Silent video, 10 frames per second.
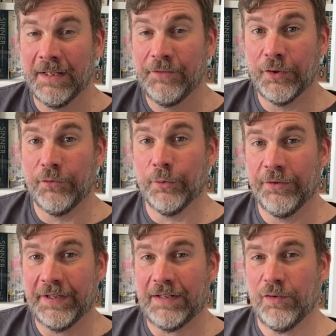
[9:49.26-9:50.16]
So as
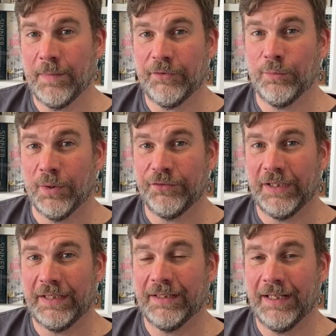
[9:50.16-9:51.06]
always, thanks very much for
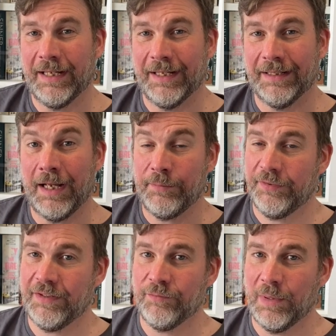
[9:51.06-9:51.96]
watching. Hope you're
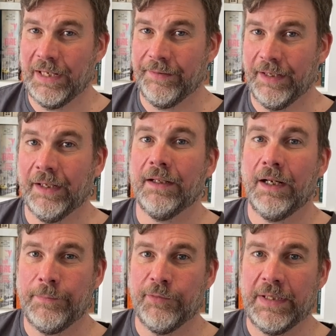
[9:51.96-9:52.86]
safe and well out there.
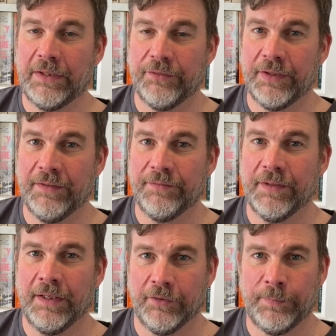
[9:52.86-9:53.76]
Hope you're reading good stuff,
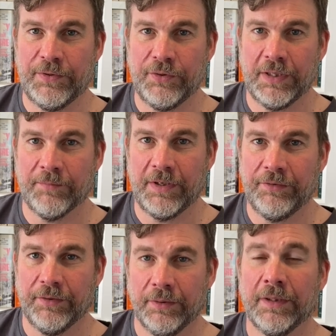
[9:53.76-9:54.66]
and I'll speak to you again very
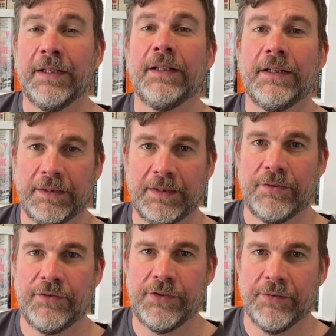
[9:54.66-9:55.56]
soon.
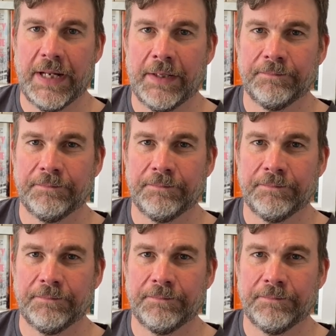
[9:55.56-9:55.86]
Cheerio.